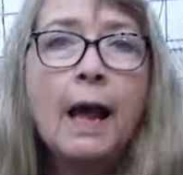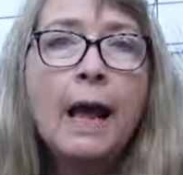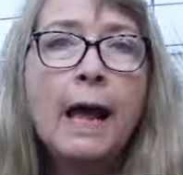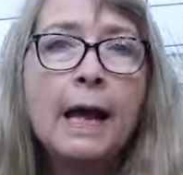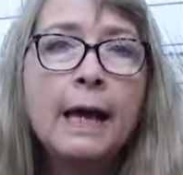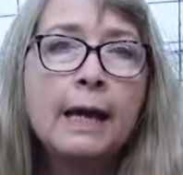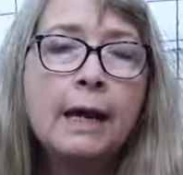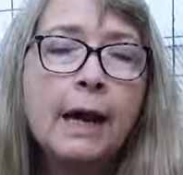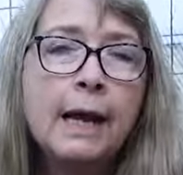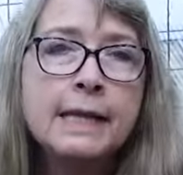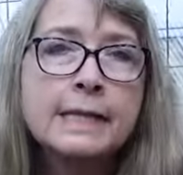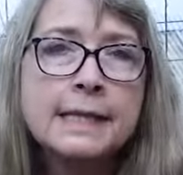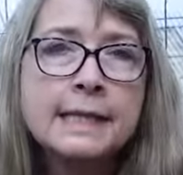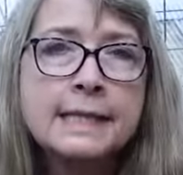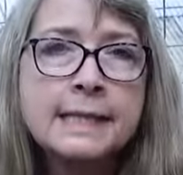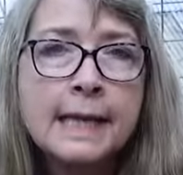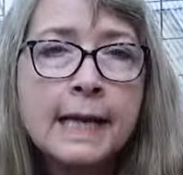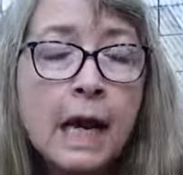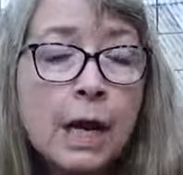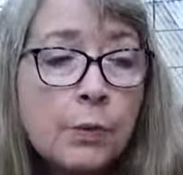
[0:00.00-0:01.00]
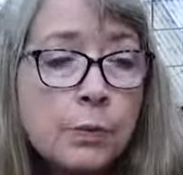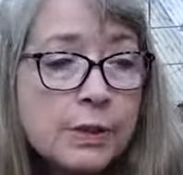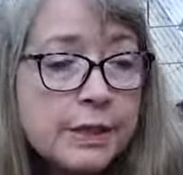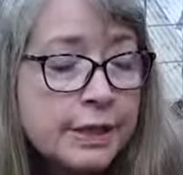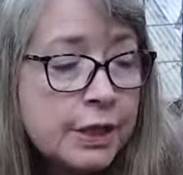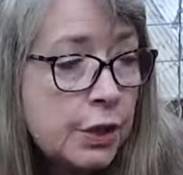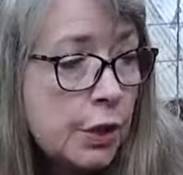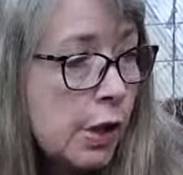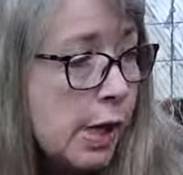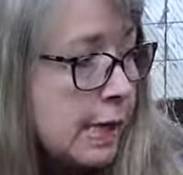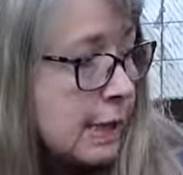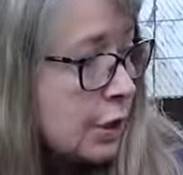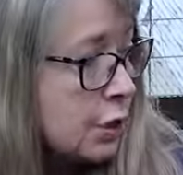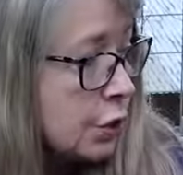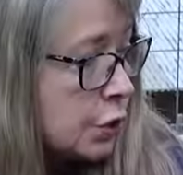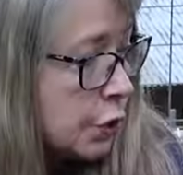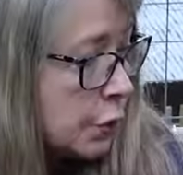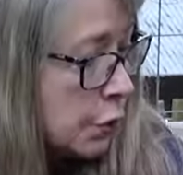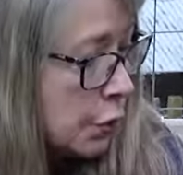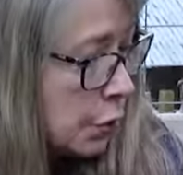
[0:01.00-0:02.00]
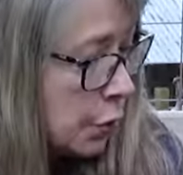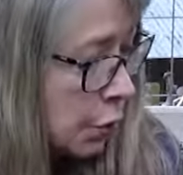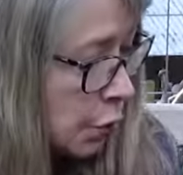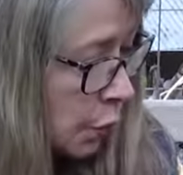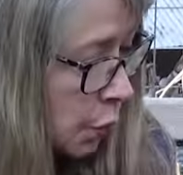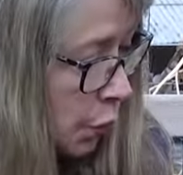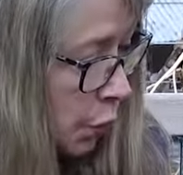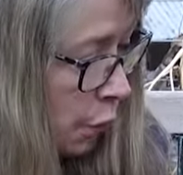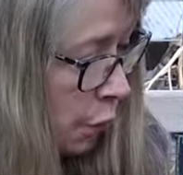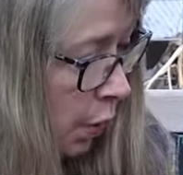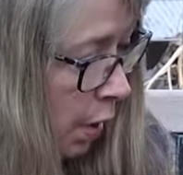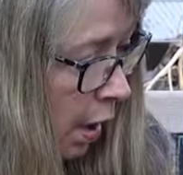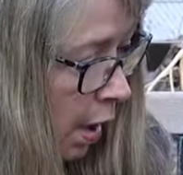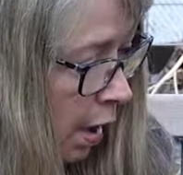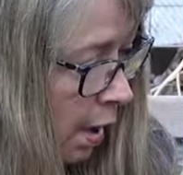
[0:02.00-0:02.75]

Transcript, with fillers: Hey guys, I said I was going to